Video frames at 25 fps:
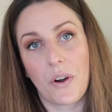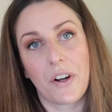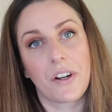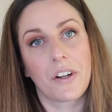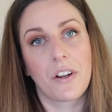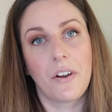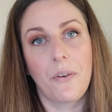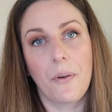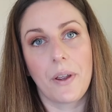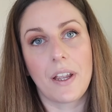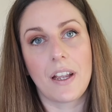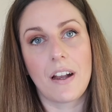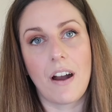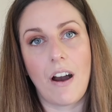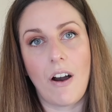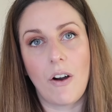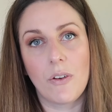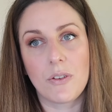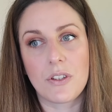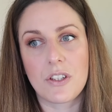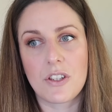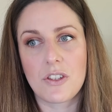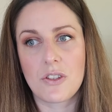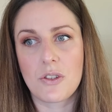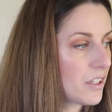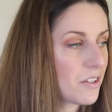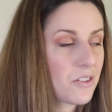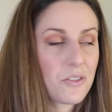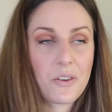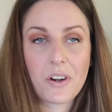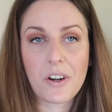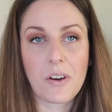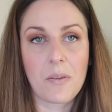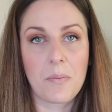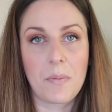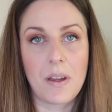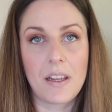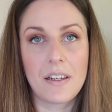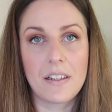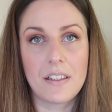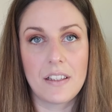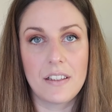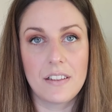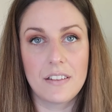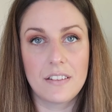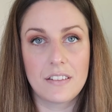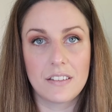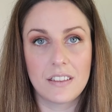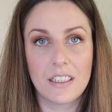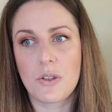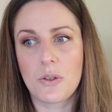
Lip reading: are going out, it's recommended